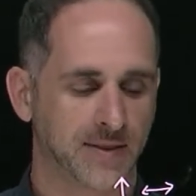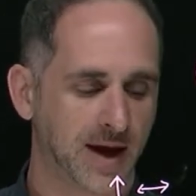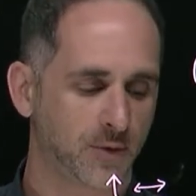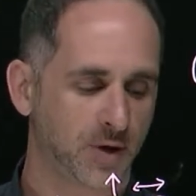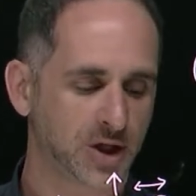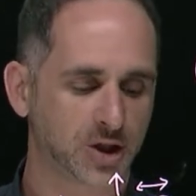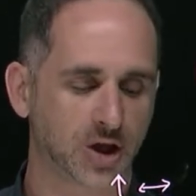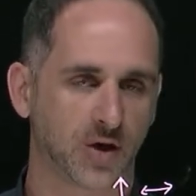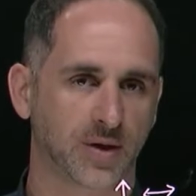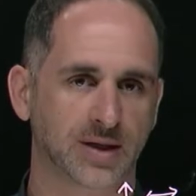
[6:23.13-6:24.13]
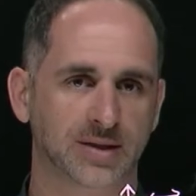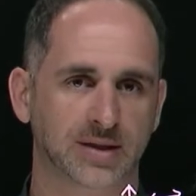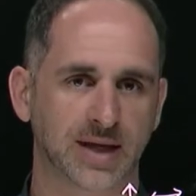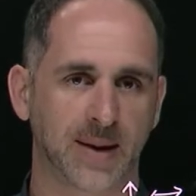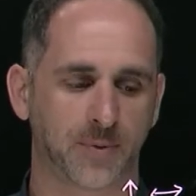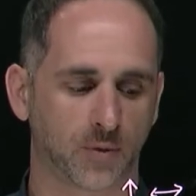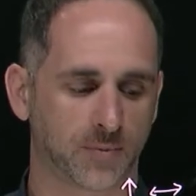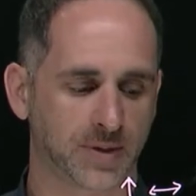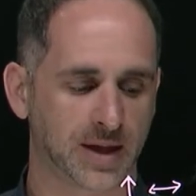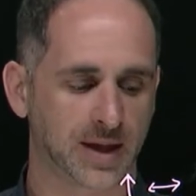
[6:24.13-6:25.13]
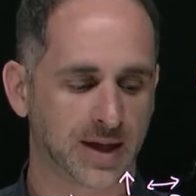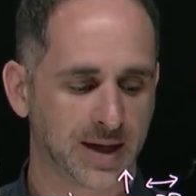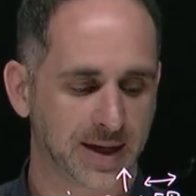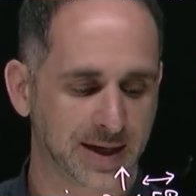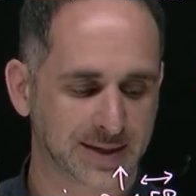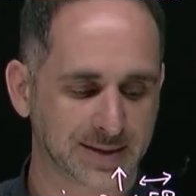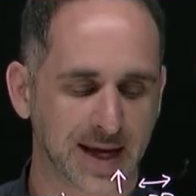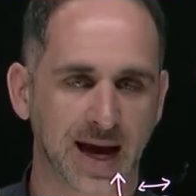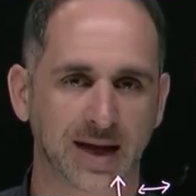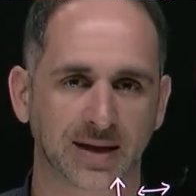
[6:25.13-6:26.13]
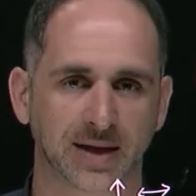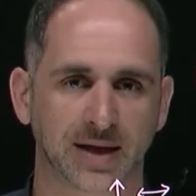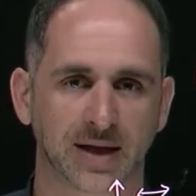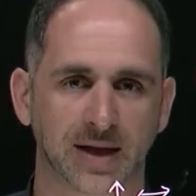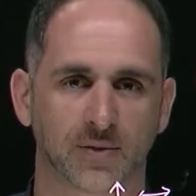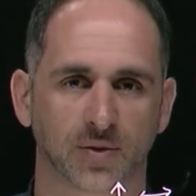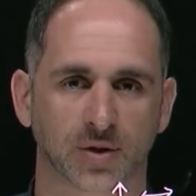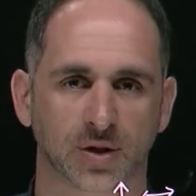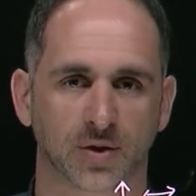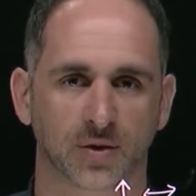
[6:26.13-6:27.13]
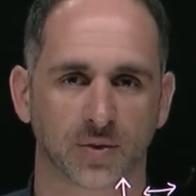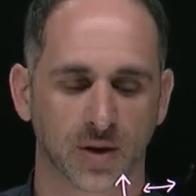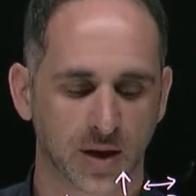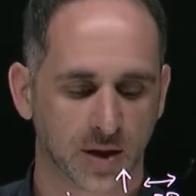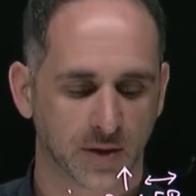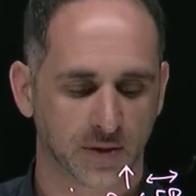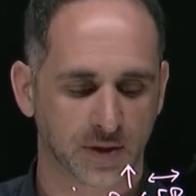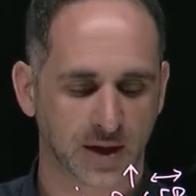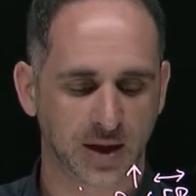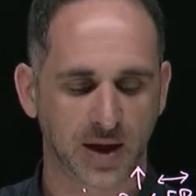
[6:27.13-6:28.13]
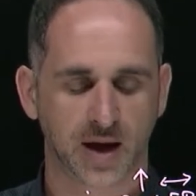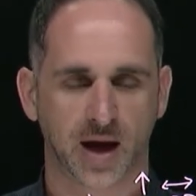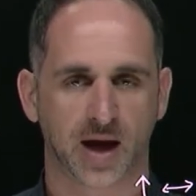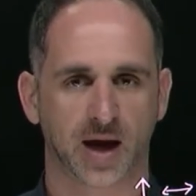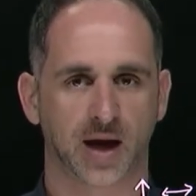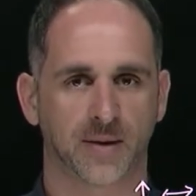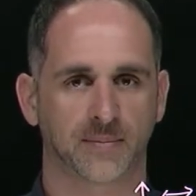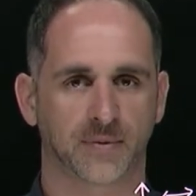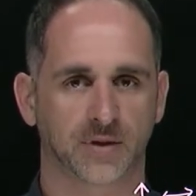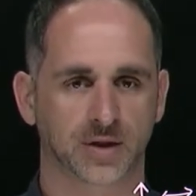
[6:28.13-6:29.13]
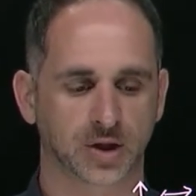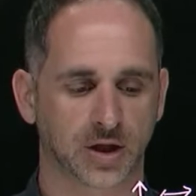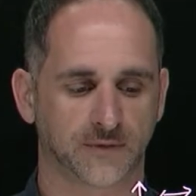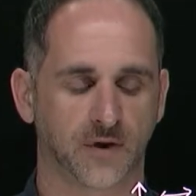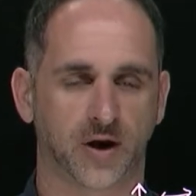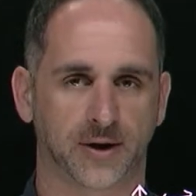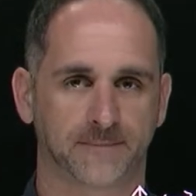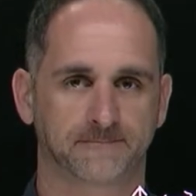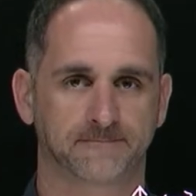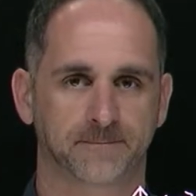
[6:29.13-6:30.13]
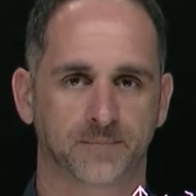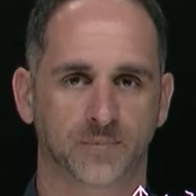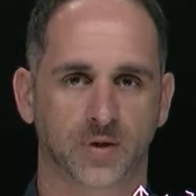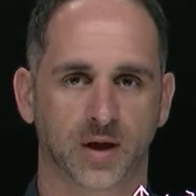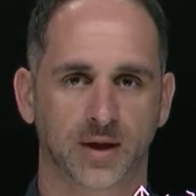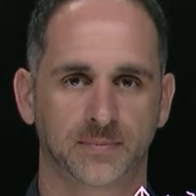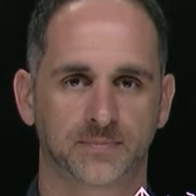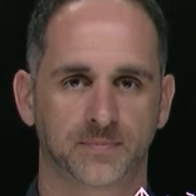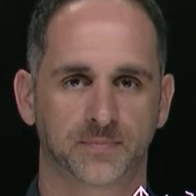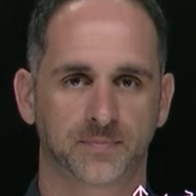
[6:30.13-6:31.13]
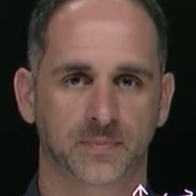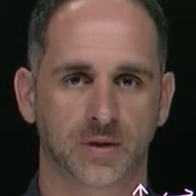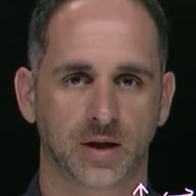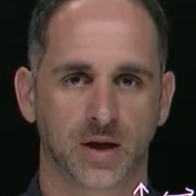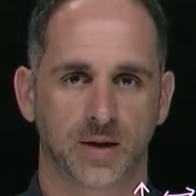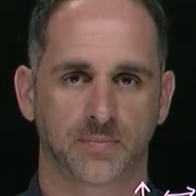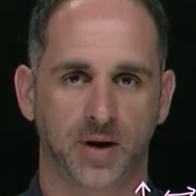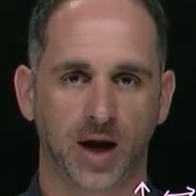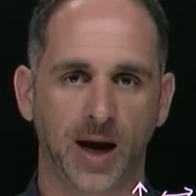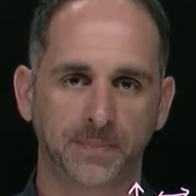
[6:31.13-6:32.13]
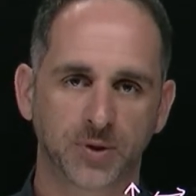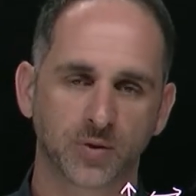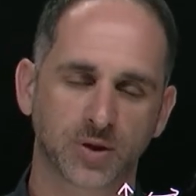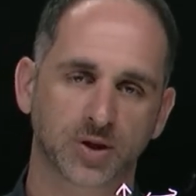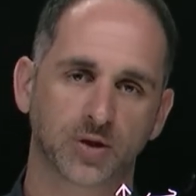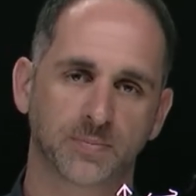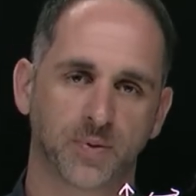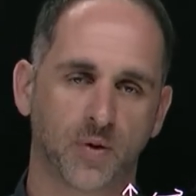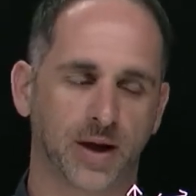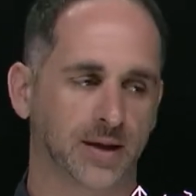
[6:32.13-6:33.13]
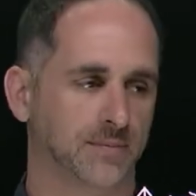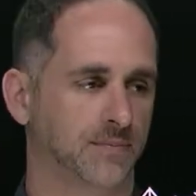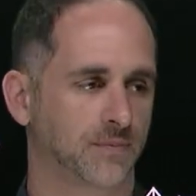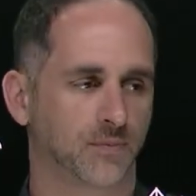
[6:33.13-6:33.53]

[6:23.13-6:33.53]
And that ratio in this example would be exactly equal to the GFR, okay? But up to a certain point,